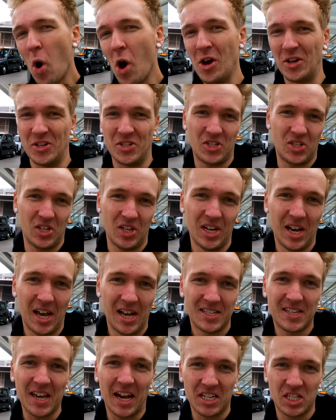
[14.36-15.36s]
worst
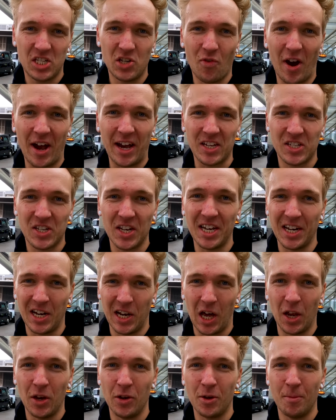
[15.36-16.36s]
taxi ranks
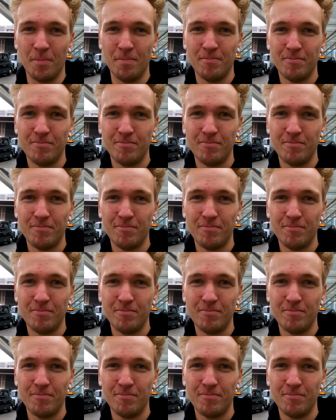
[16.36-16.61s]
in London.